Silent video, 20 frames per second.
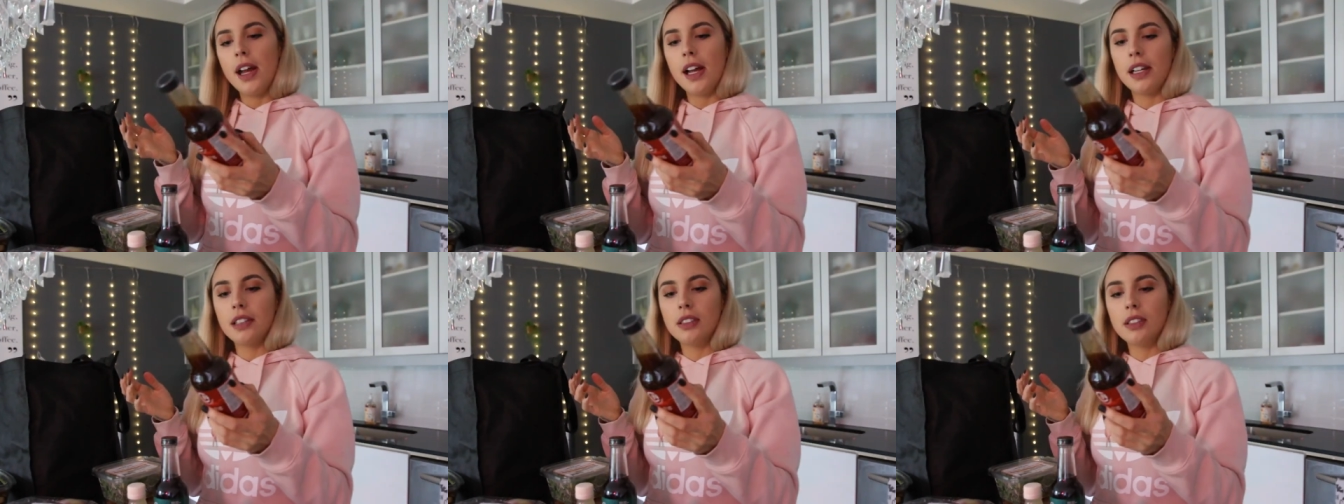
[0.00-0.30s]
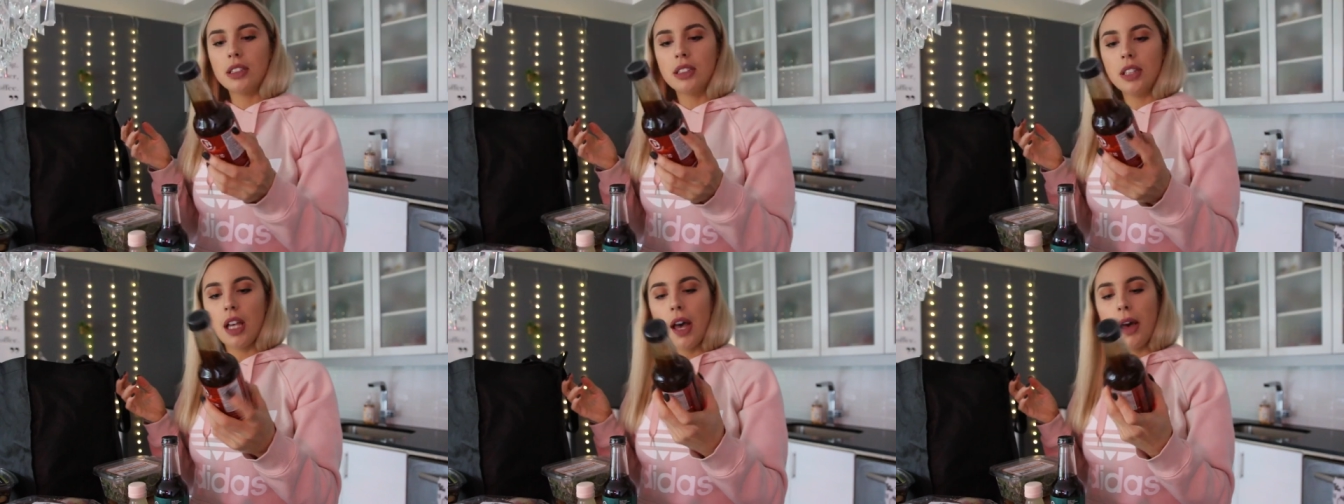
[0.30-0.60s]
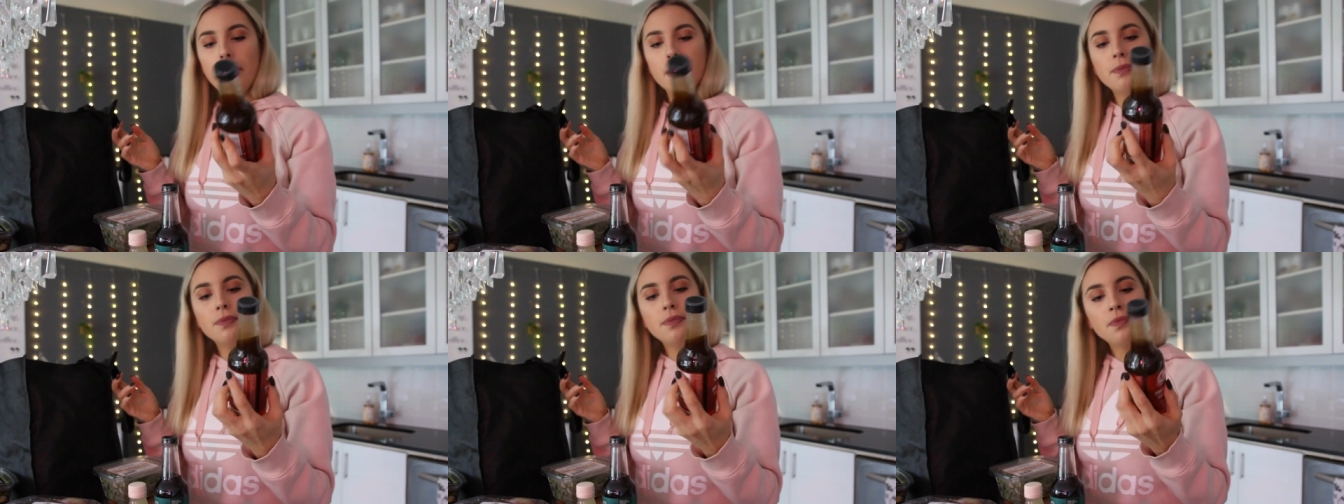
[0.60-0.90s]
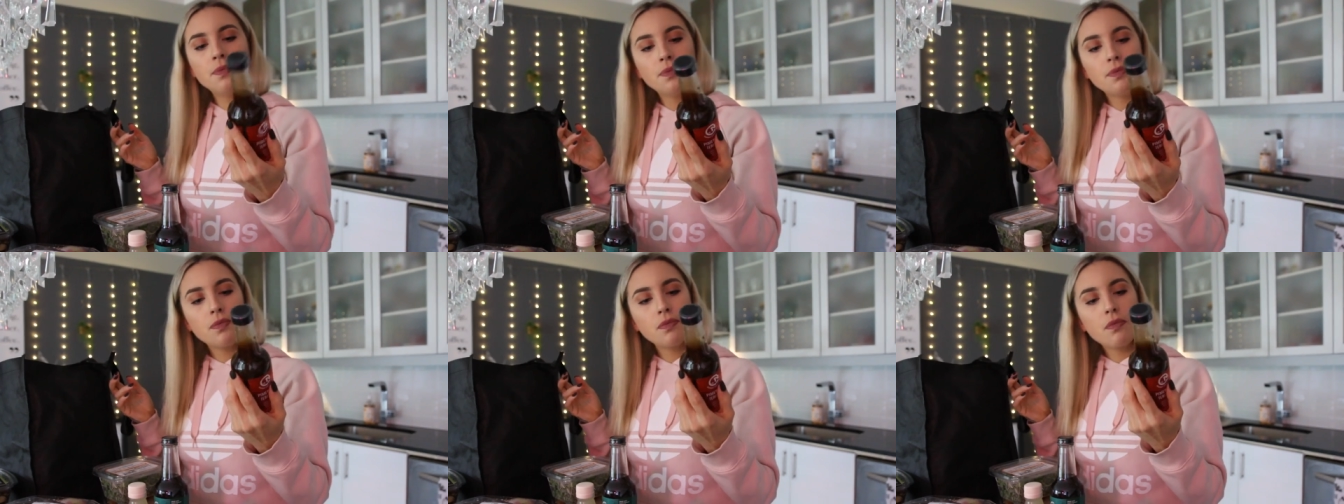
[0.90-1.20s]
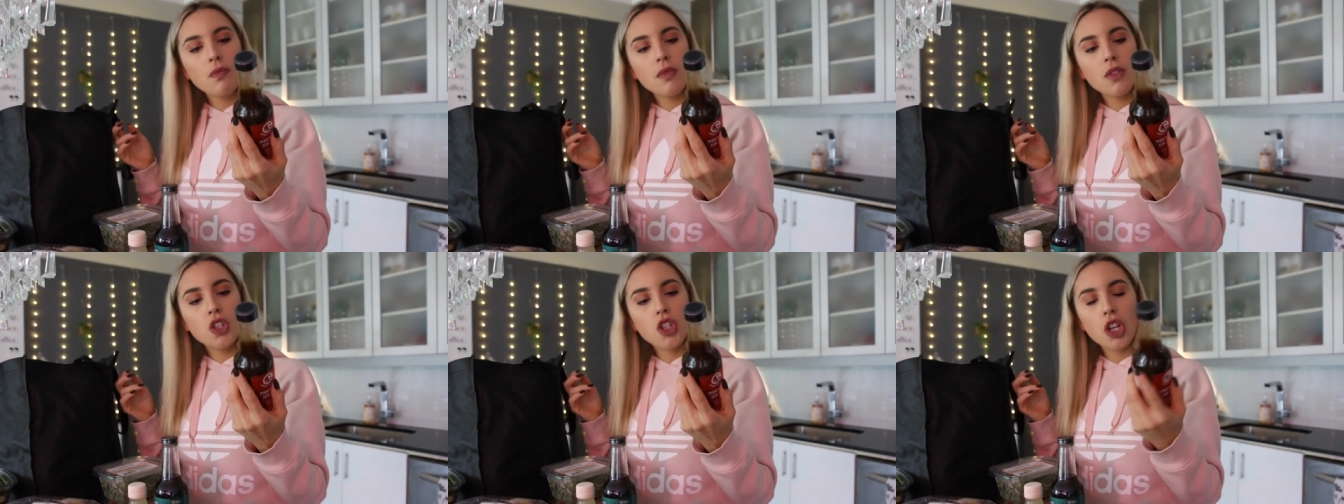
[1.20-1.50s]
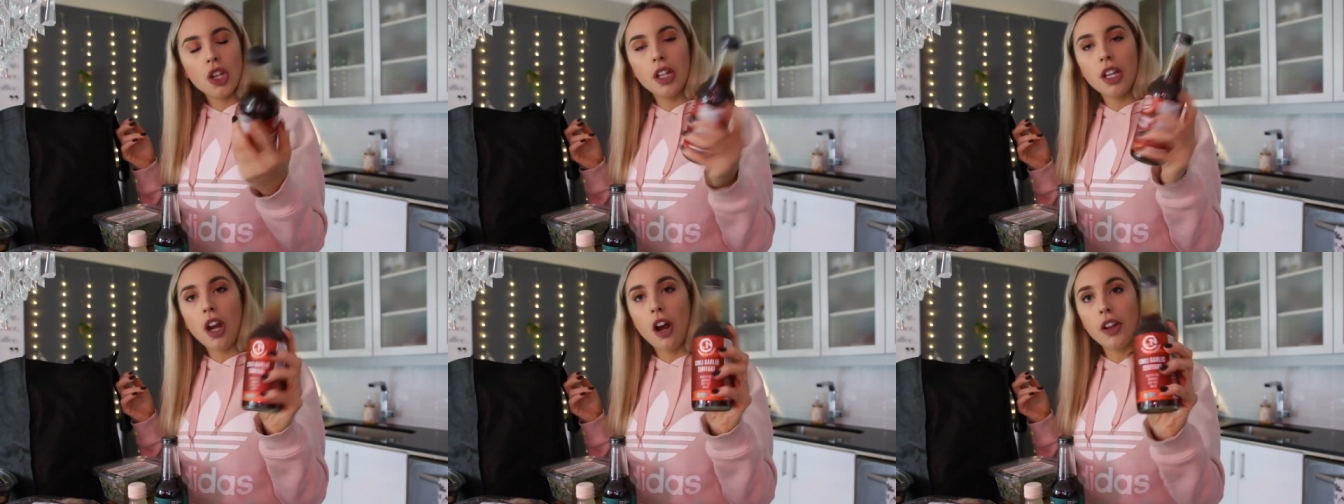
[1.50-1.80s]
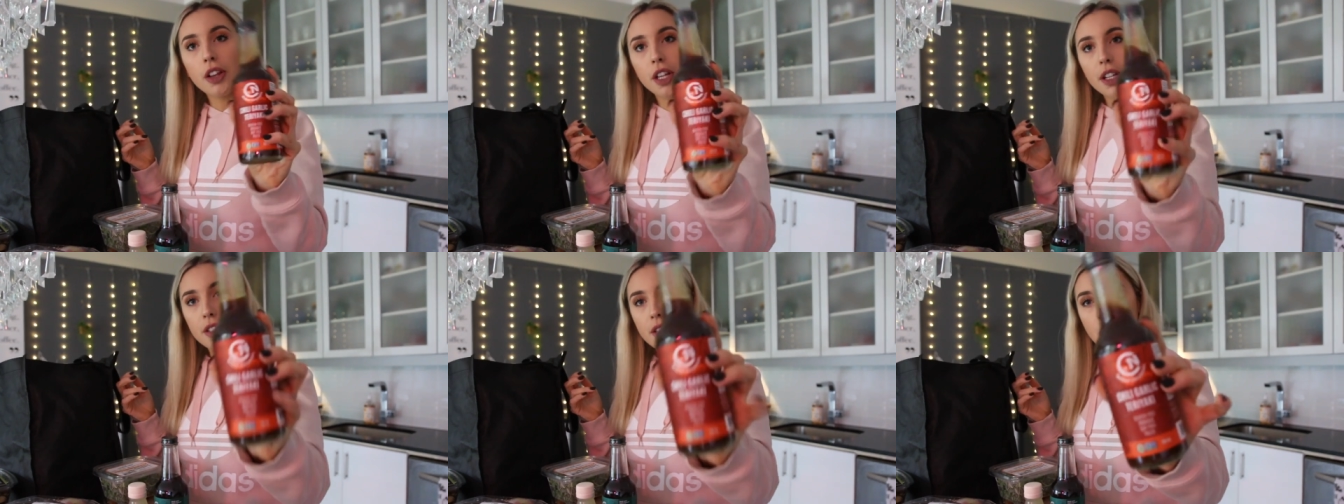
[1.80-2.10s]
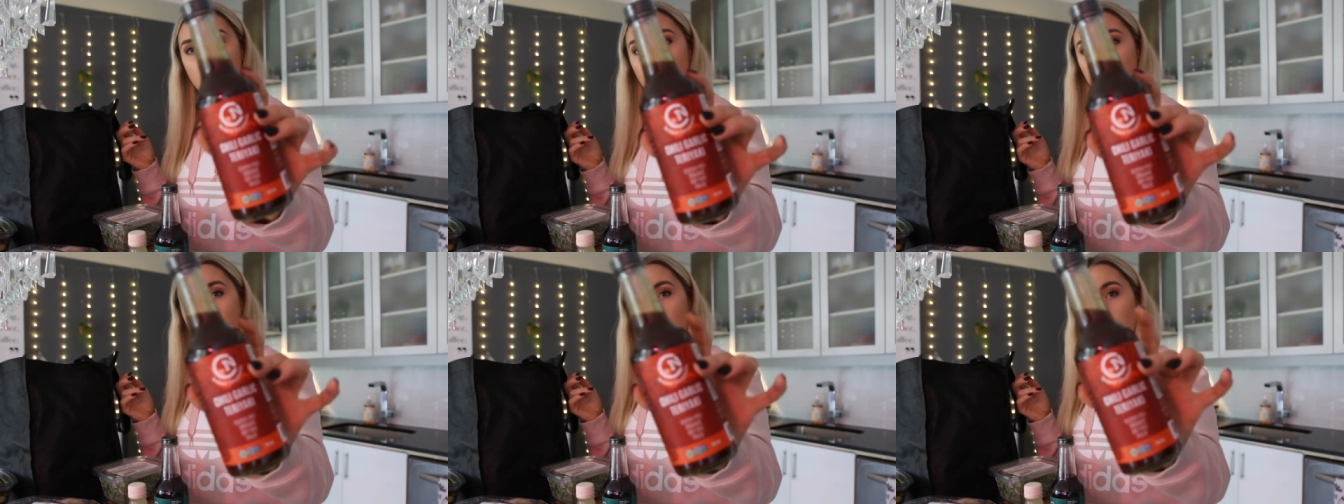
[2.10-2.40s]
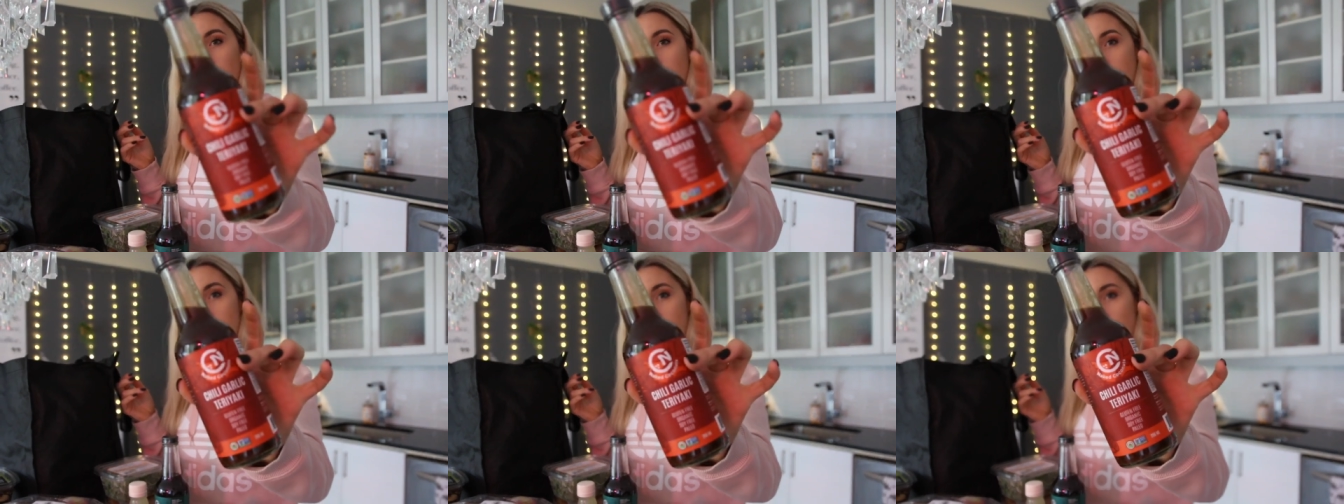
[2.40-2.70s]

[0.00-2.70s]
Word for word: and some chili garlic teriyaki